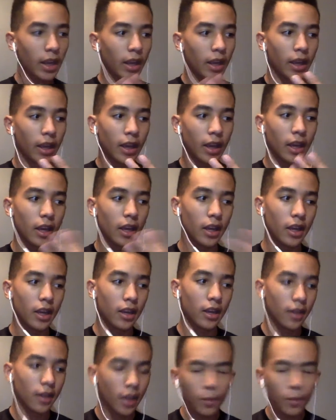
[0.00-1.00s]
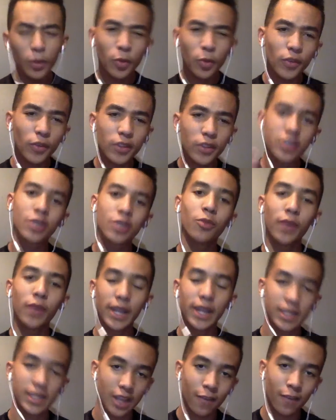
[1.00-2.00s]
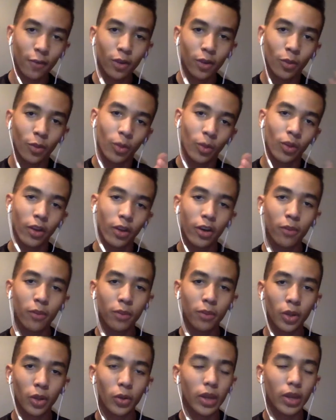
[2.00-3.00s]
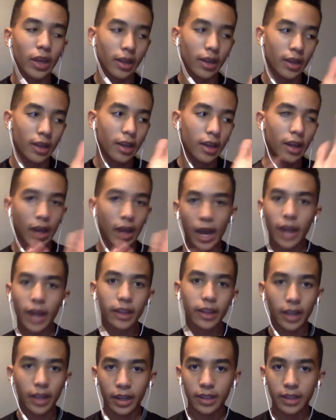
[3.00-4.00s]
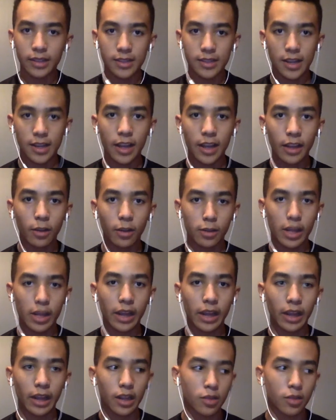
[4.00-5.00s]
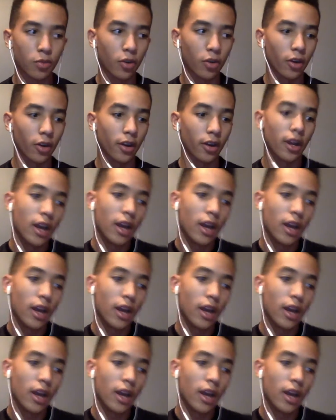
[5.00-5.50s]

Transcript: and in between those 2 weeks, I've only been uploading highlights, and those highlights were